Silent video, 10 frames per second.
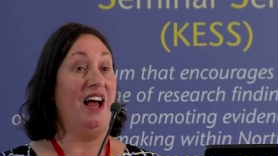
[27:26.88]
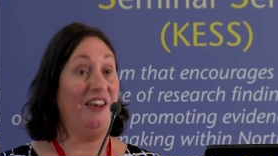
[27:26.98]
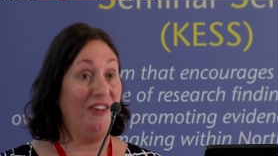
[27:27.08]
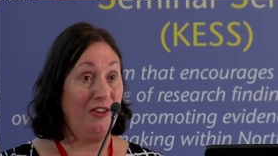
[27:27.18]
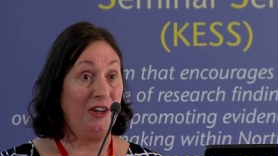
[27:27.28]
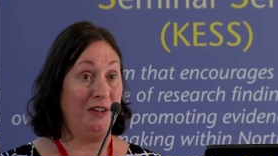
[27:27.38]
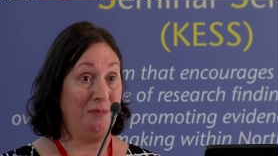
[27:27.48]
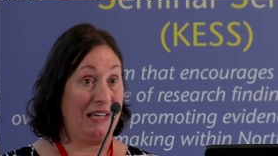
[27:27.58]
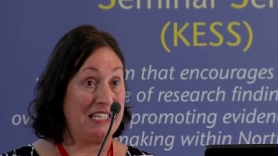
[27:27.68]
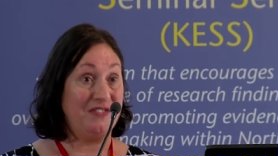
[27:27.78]
another
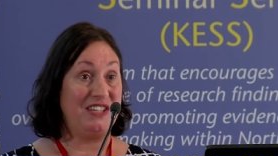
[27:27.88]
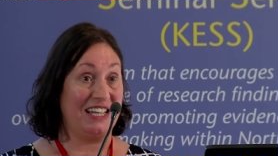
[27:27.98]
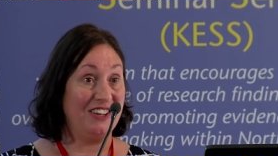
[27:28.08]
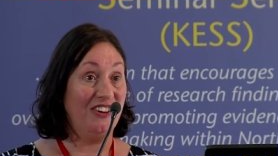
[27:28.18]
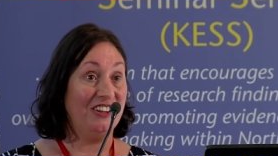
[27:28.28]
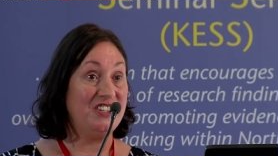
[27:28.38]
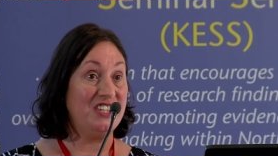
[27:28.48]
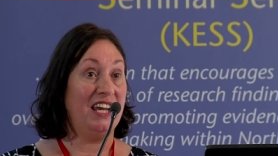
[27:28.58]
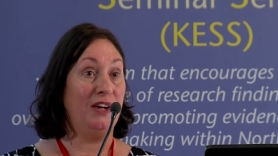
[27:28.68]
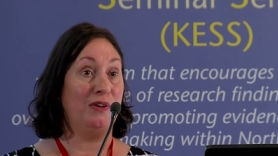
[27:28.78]
piece of
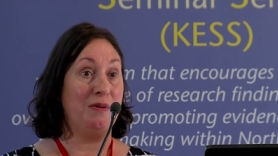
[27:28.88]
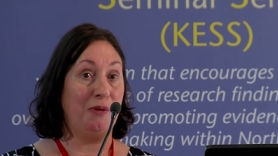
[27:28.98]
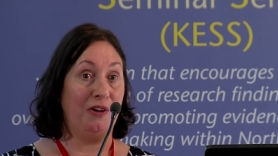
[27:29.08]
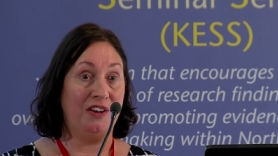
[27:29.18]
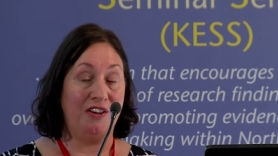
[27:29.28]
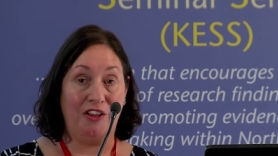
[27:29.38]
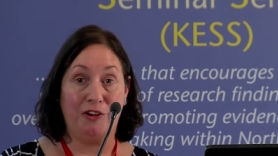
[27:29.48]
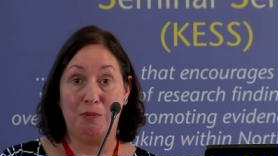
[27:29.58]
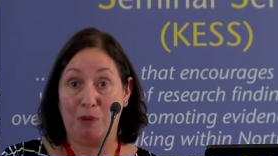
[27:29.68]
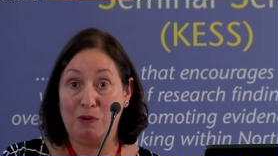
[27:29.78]
technology or in putting
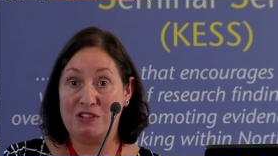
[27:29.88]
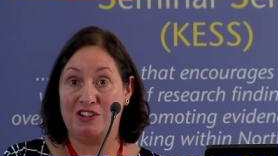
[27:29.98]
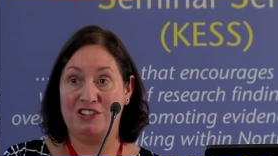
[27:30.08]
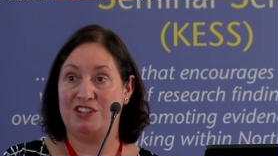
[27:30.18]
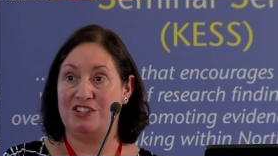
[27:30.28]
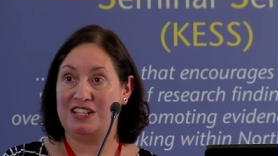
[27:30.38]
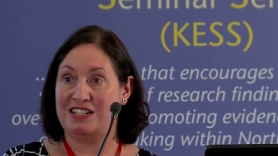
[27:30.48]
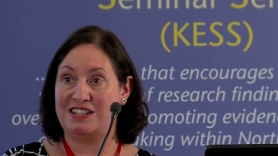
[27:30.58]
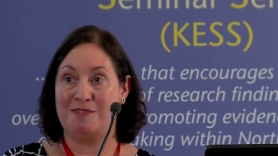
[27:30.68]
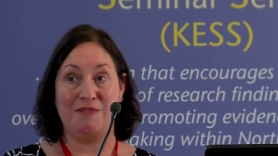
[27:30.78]
another bolt onto their
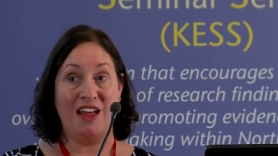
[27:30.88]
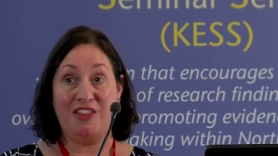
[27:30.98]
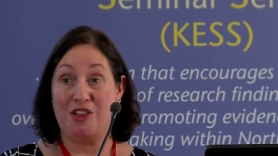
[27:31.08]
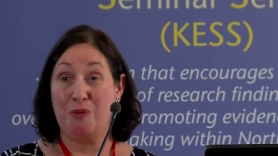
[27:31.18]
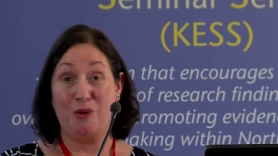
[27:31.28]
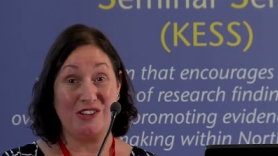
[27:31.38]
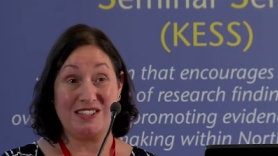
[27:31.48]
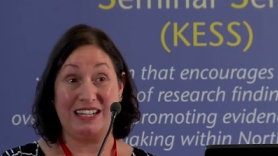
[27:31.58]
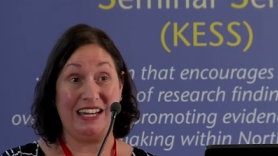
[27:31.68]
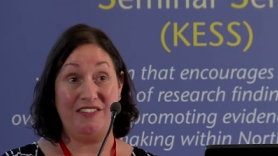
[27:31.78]
system that
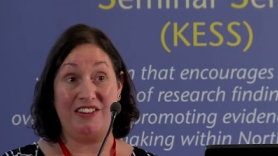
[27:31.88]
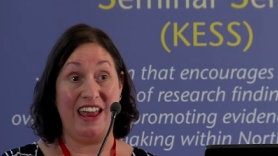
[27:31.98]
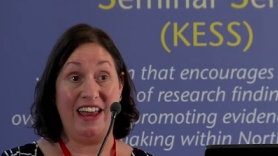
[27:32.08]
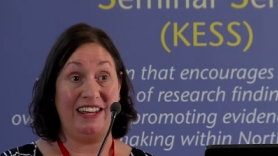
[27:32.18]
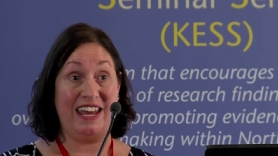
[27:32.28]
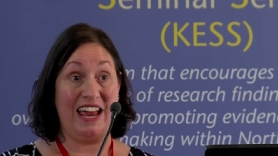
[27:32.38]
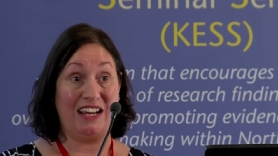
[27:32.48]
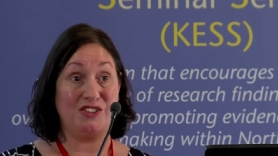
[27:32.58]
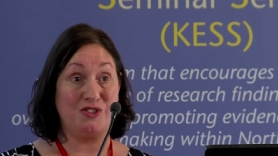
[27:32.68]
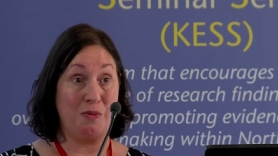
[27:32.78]
wasn't given any
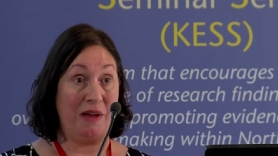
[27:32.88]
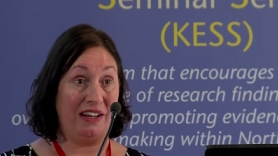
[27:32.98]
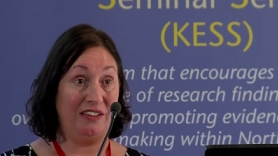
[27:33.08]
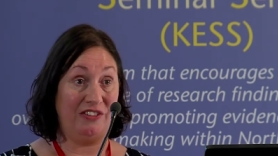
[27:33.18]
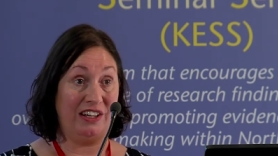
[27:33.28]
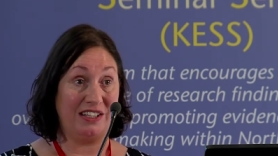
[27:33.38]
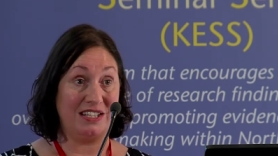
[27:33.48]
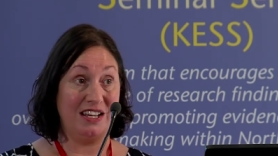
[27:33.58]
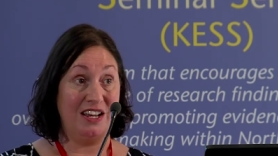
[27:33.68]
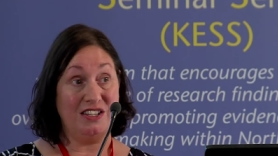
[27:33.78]
extra benefit.